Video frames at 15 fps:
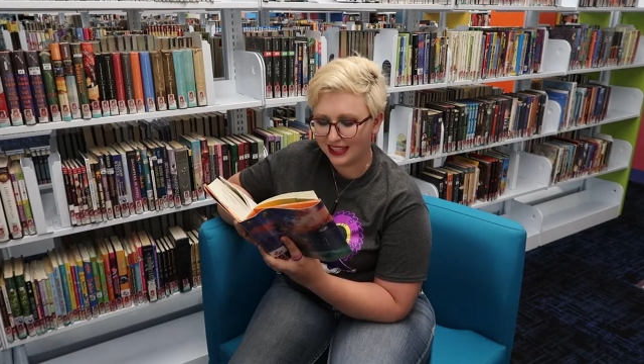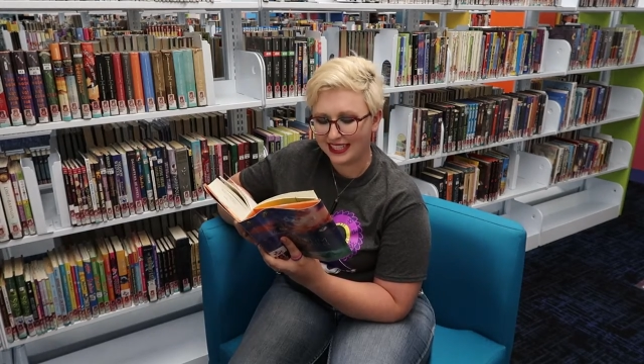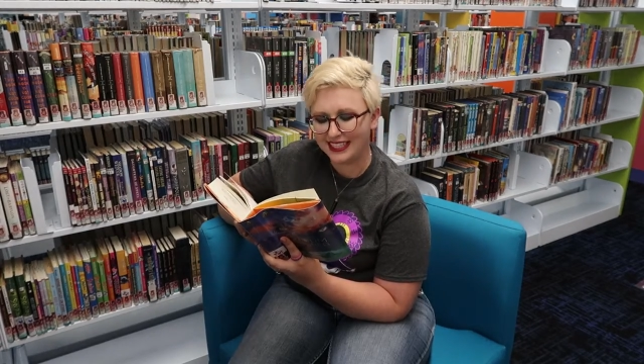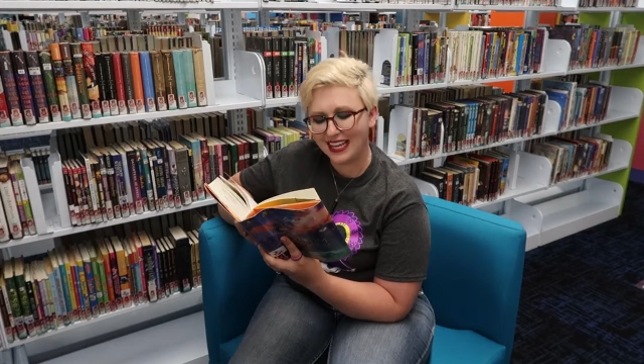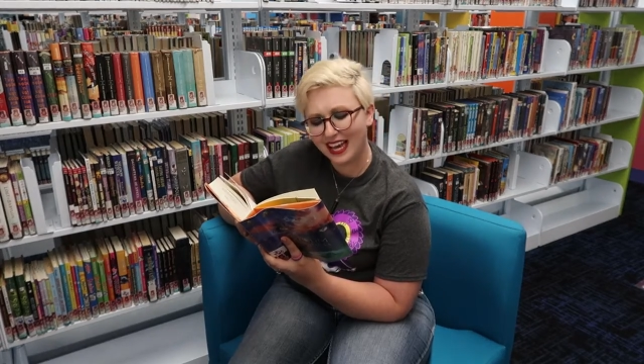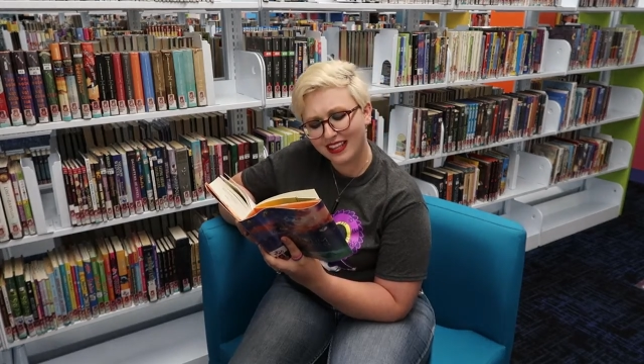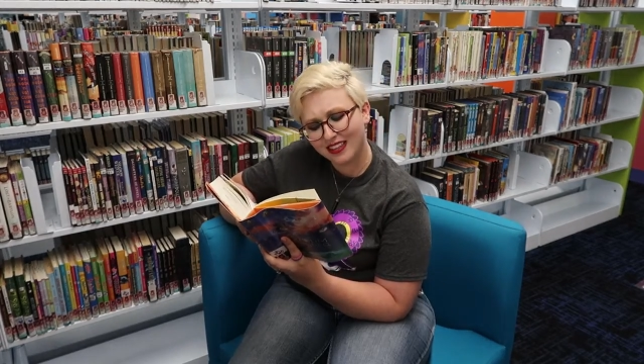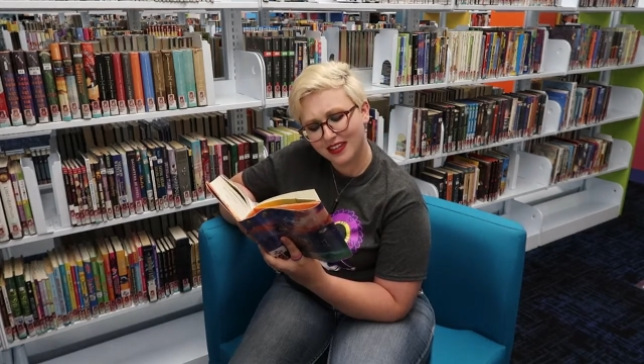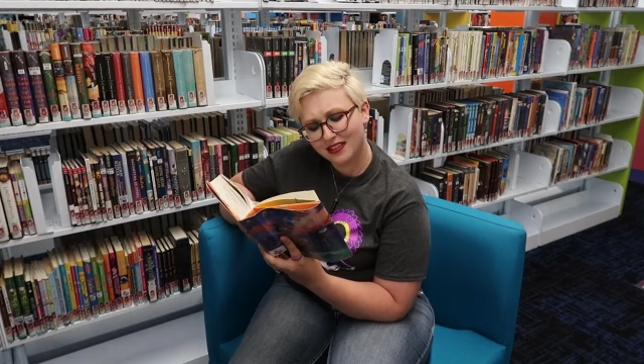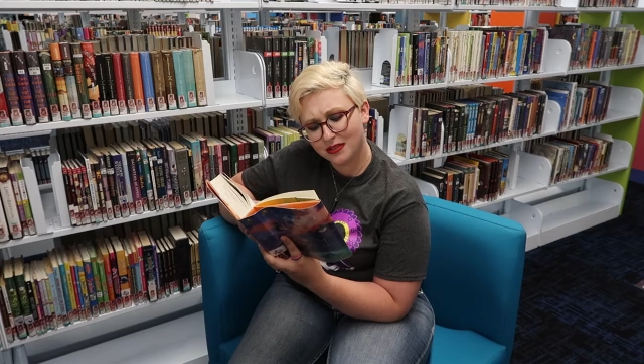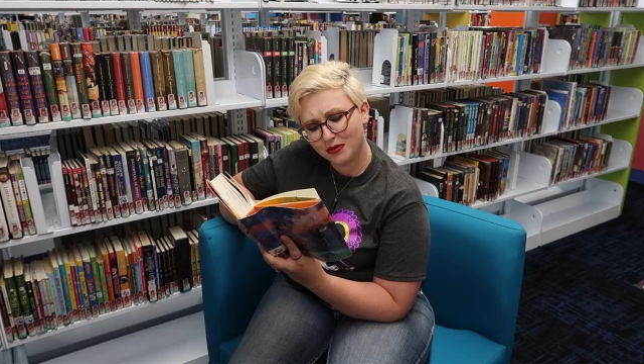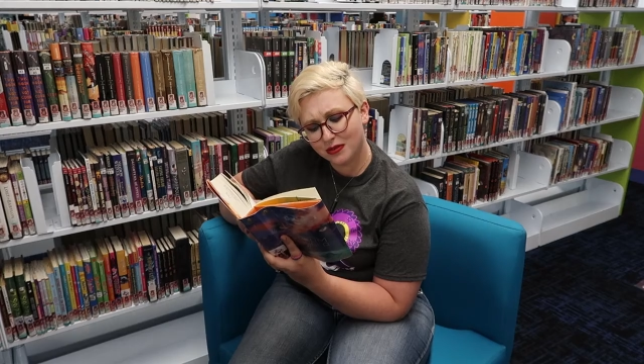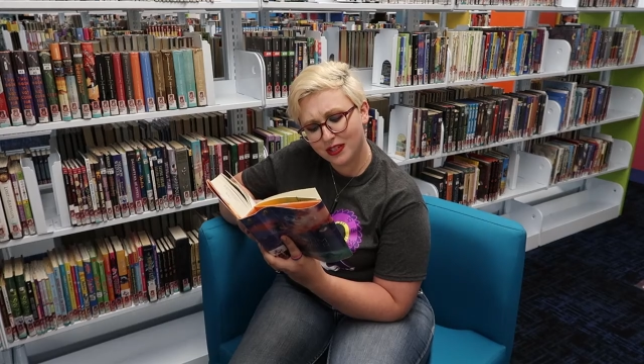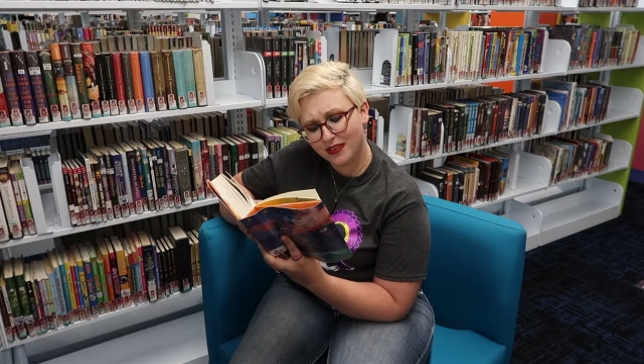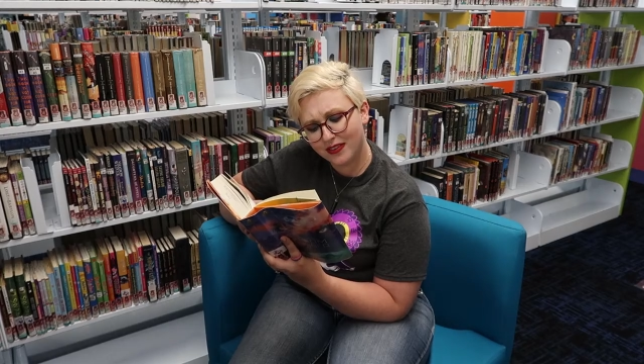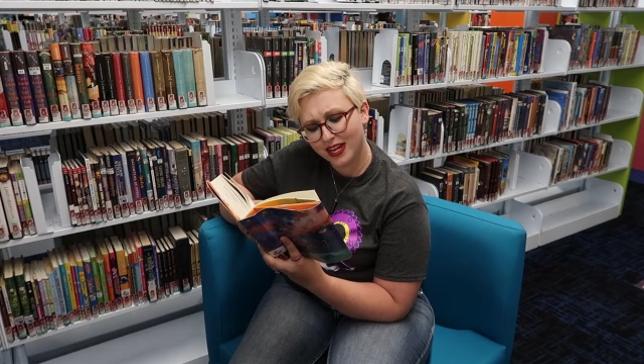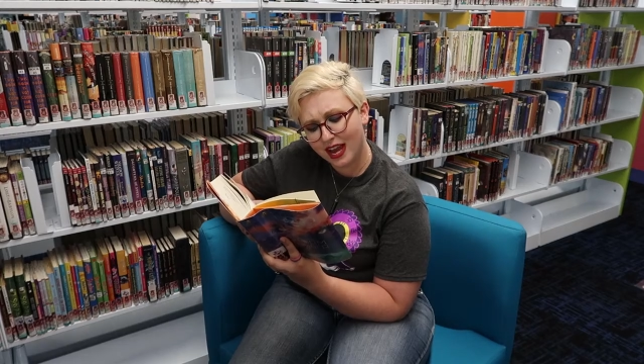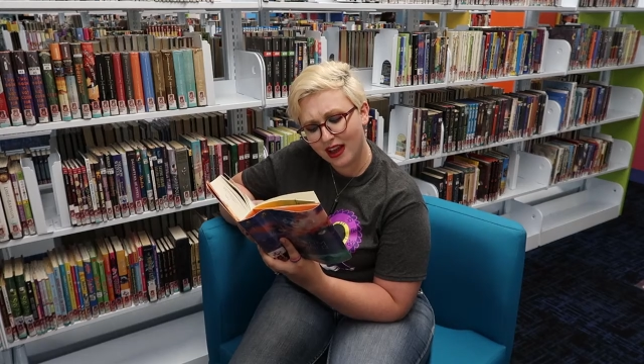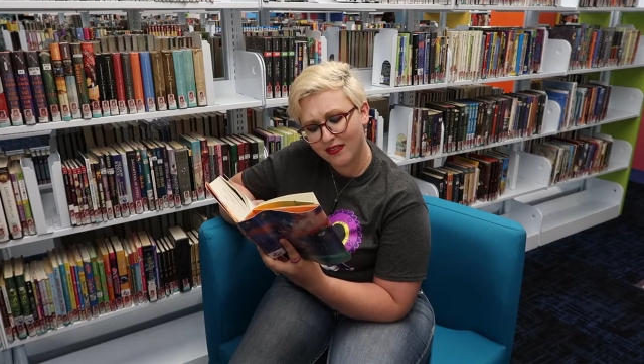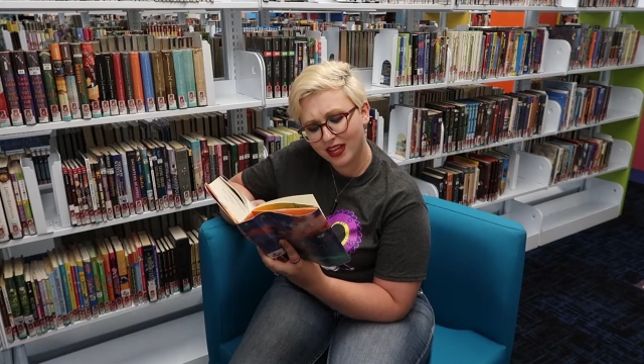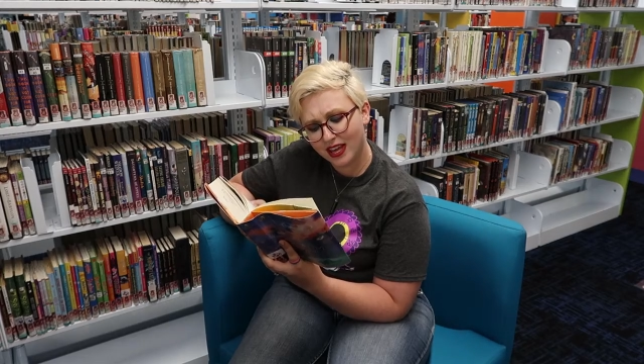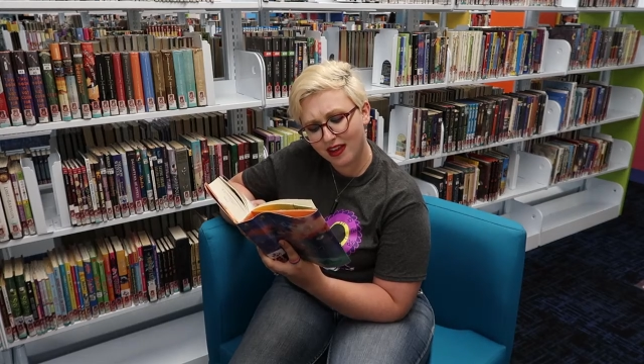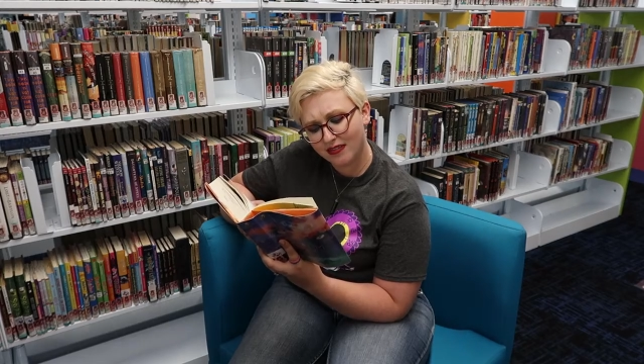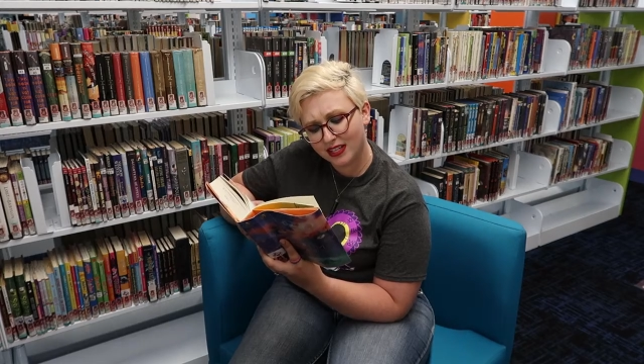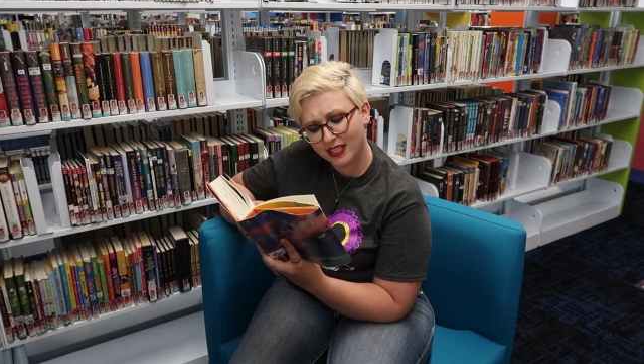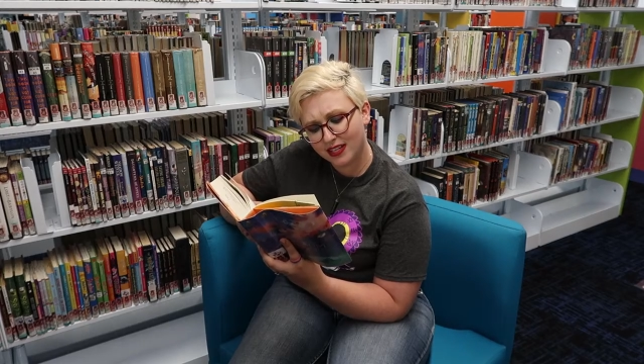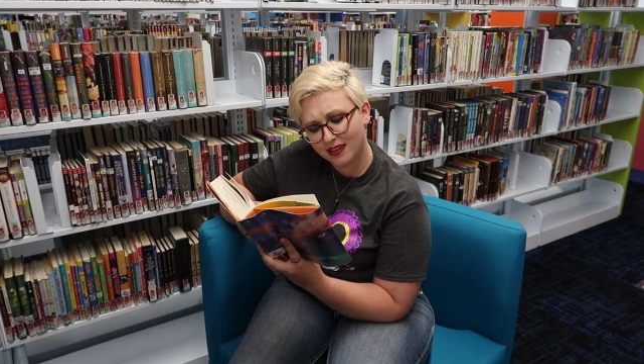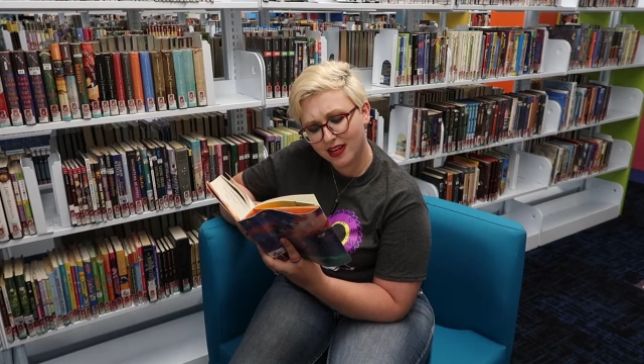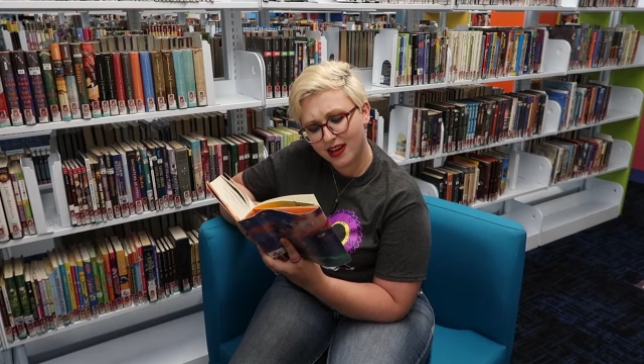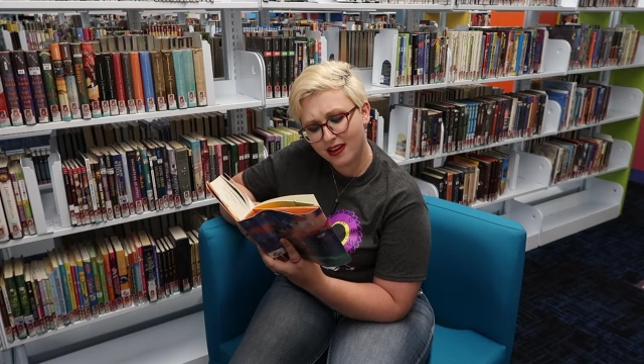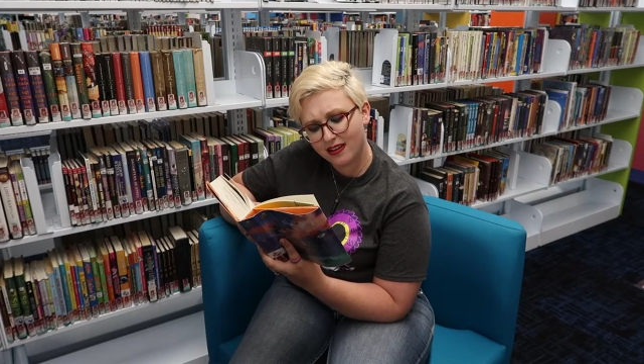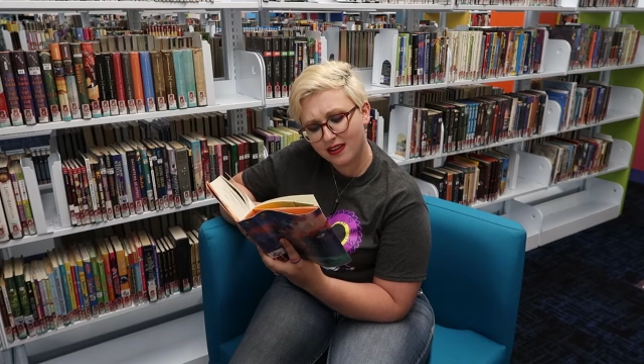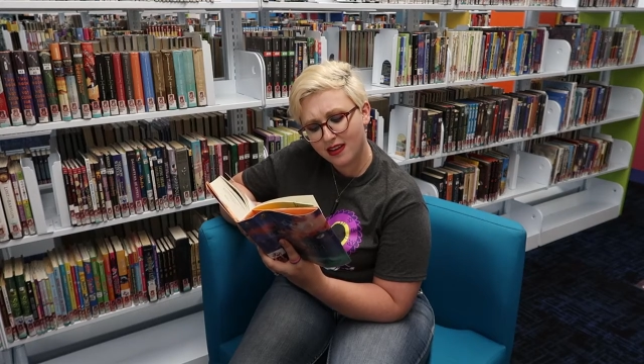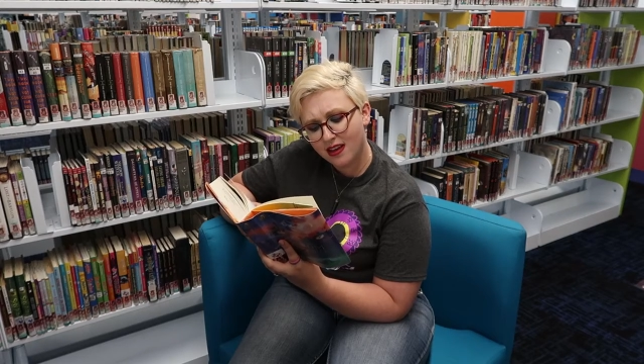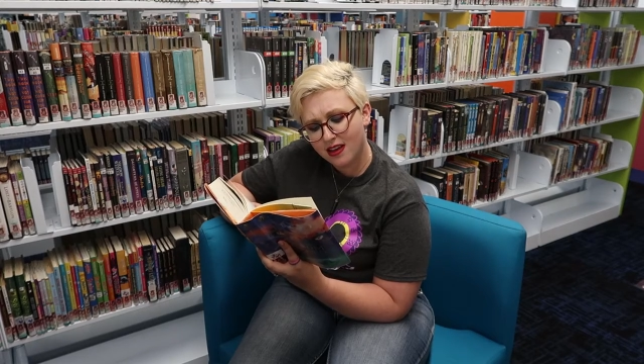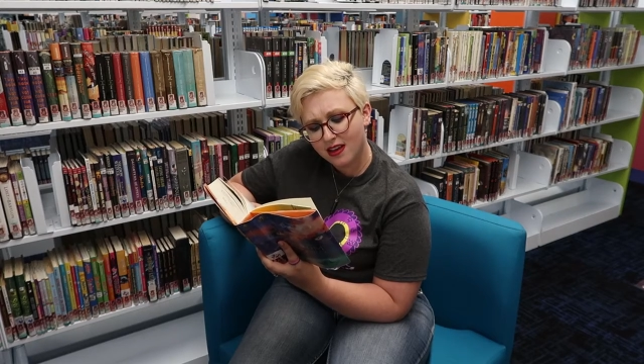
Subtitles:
Did Catholic schools even have a cafeteria?